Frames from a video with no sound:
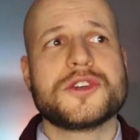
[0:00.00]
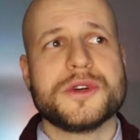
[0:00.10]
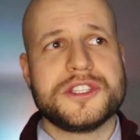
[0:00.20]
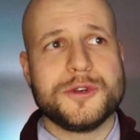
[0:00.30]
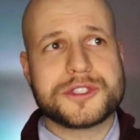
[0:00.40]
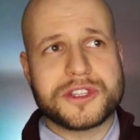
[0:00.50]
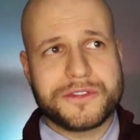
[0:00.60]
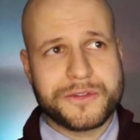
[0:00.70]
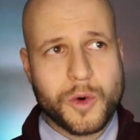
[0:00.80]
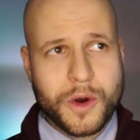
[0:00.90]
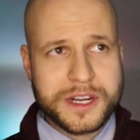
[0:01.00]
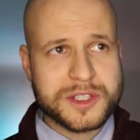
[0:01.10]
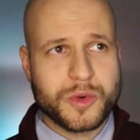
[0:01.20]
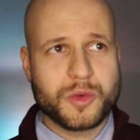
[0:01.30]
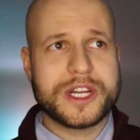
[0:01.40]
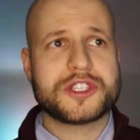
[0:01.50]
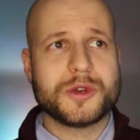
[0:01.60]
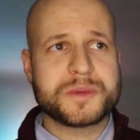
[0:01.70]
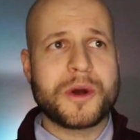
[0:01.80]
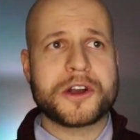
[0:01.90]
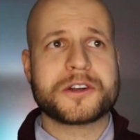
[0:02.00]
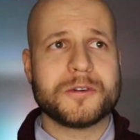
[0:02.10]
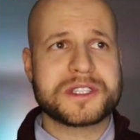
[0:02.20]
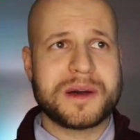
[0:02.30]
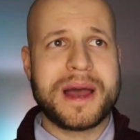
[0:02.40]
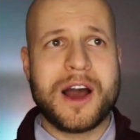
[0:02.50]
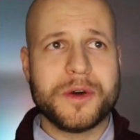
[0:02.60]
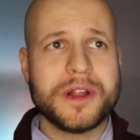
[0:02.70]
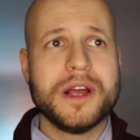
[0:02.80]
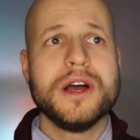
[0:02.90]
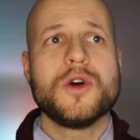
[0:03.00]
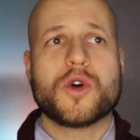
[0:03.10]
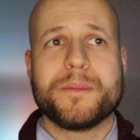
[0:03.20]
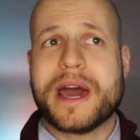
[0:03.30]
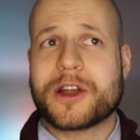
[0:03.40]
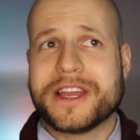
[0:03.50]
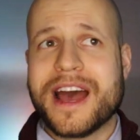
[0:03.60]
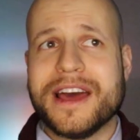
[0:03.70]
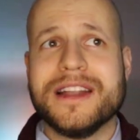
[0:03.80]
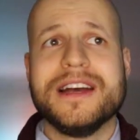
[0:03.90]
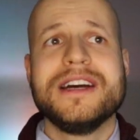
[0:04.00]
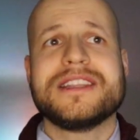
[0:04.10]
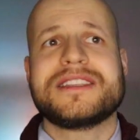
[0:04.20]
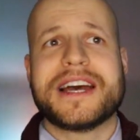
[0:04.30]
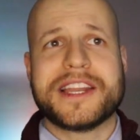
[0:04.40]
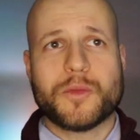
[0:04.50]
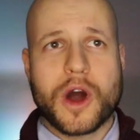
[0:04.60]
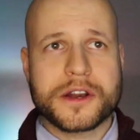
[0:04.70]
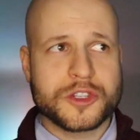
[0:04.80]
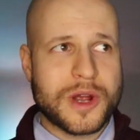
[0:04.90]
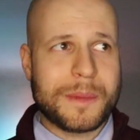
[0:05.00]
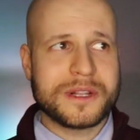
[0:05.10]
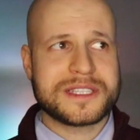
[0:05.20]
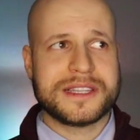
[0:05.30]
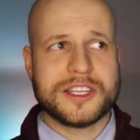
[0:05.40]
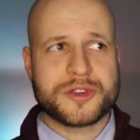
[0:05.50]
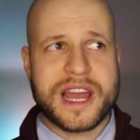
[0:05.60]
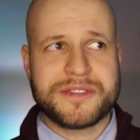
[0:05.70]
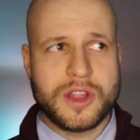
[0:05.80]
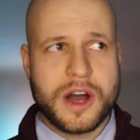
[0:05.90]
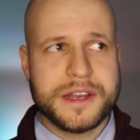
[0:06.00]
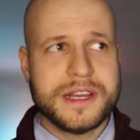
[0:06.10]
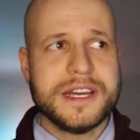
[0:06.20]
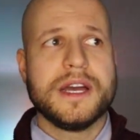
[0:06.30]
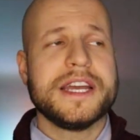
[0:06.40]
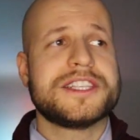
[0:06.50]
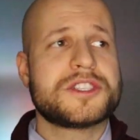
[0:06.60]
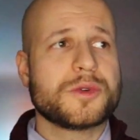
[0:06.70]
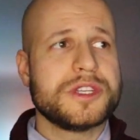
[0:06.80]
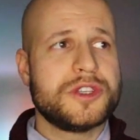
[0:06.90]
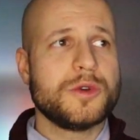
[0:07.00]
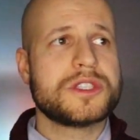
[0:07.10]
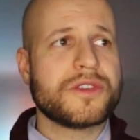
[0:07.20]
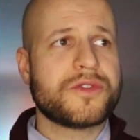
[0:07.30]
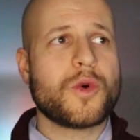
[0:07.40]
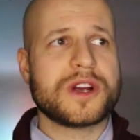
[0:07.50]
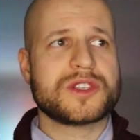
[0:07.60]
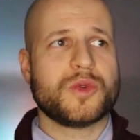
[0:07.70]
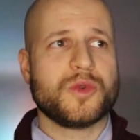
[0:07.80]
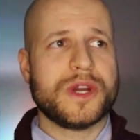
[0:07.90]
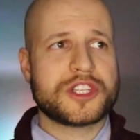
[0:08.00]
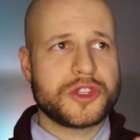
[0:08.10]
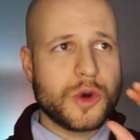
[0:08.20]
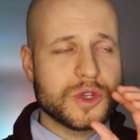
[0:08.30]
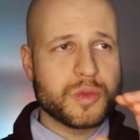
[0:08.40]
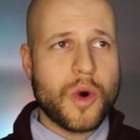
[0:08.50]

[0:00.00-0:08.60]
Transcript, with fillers: to reduce the force with which those particles come out, or better yet, the tiny water droplets that they travel on. It's to reduce the force with which those